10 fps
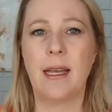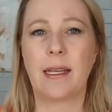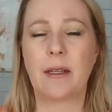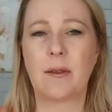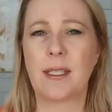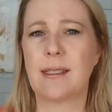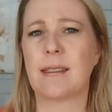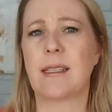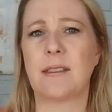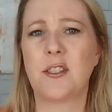this
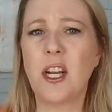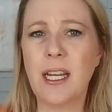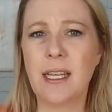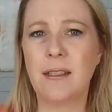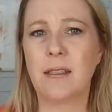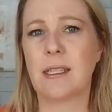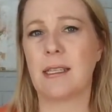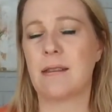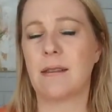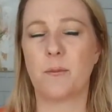is his child
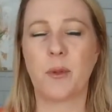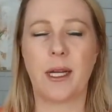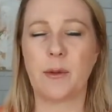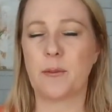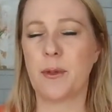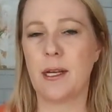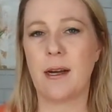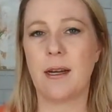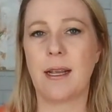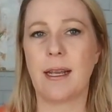and blah, blah, blah.